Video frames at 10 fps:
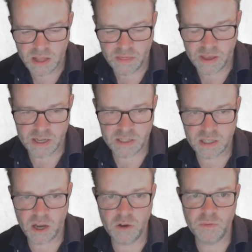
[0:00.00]
That is
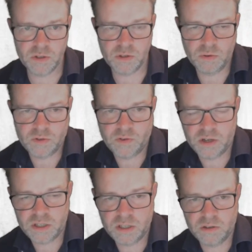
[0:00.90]
the open source
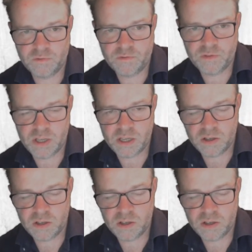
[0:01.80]
version of the